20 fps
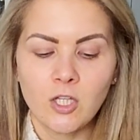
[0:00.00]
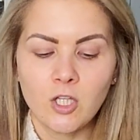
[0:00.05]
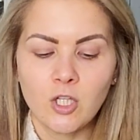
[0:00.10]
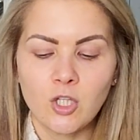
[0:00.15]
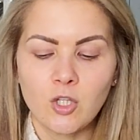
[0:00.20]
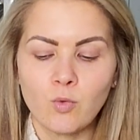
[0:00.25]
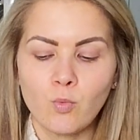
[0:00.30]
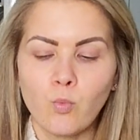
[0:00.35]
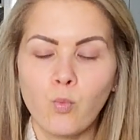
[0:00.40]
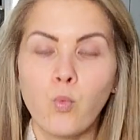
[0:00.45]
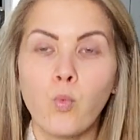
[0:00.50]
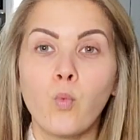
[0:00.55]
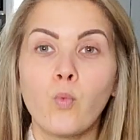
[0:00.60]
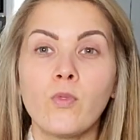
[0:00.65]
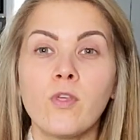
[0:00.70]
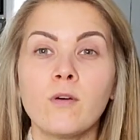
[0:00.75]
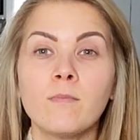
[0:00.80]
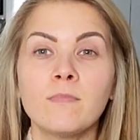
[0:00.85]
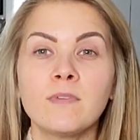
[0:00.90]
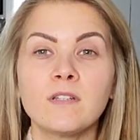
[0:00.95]

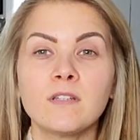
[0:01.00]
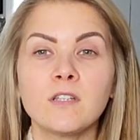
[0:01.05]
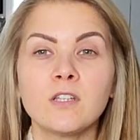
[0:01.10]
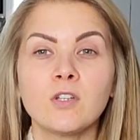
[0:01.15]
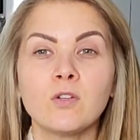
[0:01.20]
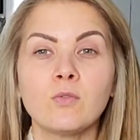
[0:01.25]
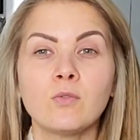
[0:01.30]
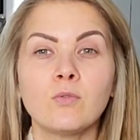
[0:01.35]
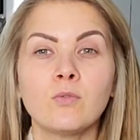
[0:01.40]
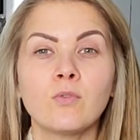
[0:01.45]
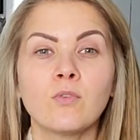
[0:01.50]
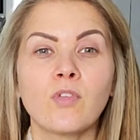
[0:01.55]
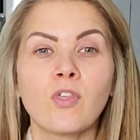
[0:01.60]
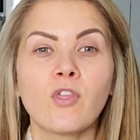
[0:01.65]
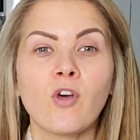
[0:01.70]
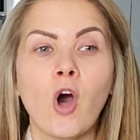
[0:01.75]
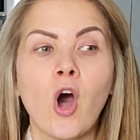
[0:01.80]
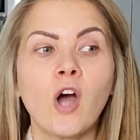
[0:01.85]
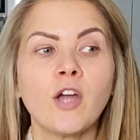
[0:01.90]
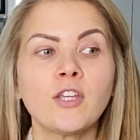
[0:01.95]
you
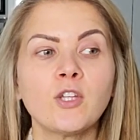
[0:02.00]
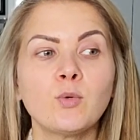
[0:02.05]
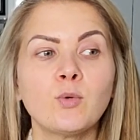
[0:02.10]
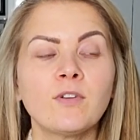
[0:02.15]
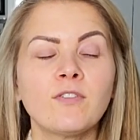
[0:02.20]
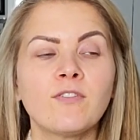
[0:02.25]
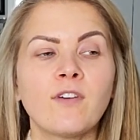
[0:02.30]
thought you would